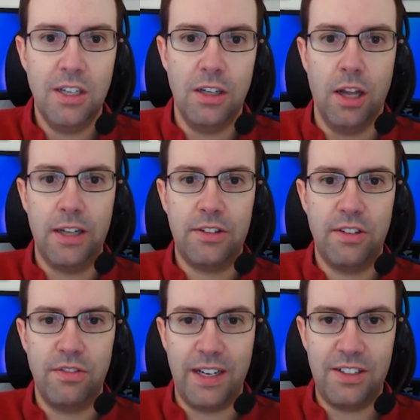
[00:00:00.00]
Lots
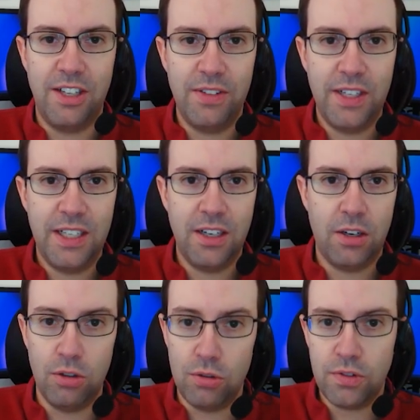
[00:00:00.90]
of activity
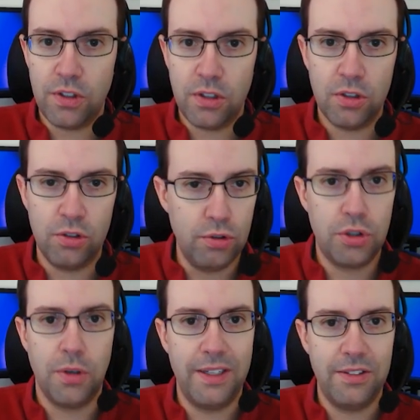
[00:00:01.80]
all over, new
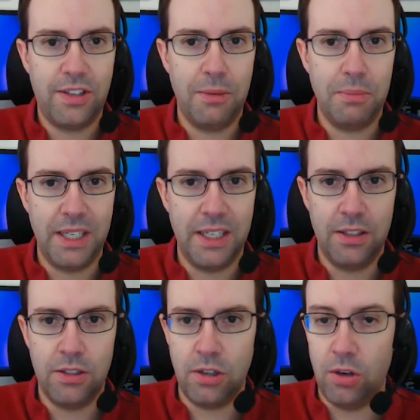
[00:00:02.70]
trains coming
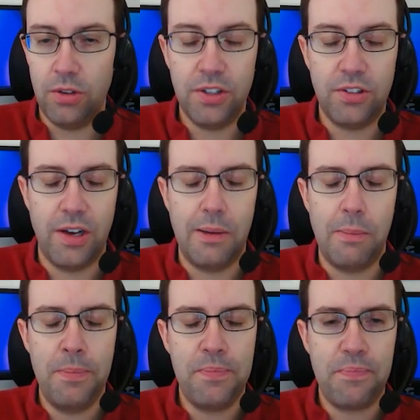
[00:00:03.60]
in all the
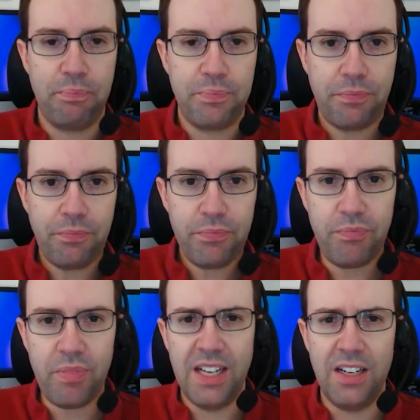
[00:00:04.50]
time,
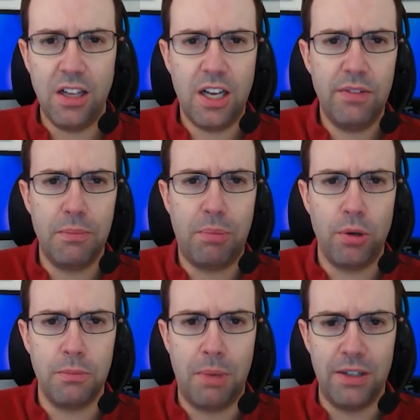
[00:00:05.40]
and a lot of
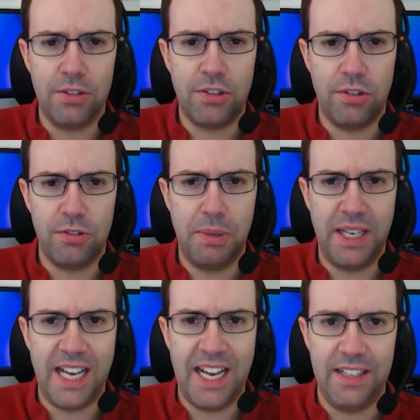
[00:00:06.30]
important milestones
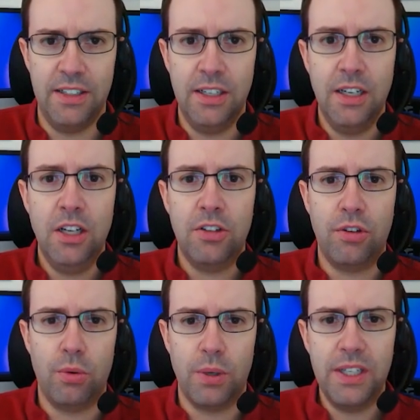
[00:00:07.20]
being had.
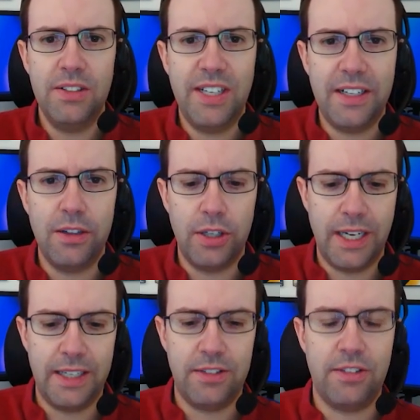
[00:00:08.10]
So we're going to take a
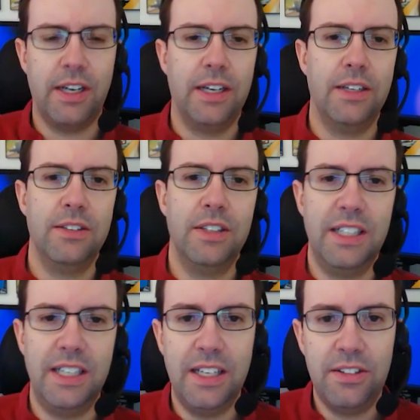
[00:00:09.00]
look at
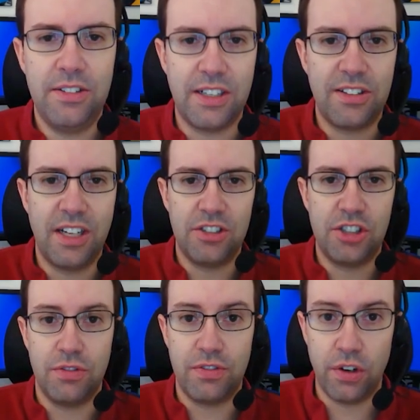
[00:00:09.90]
the east
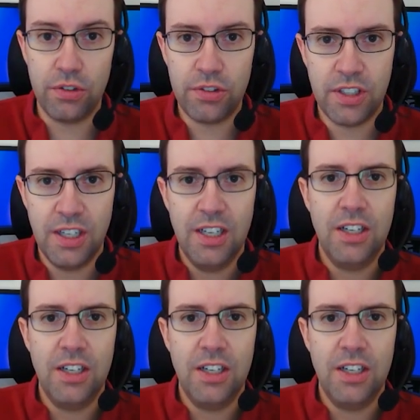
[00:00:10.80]
extension first.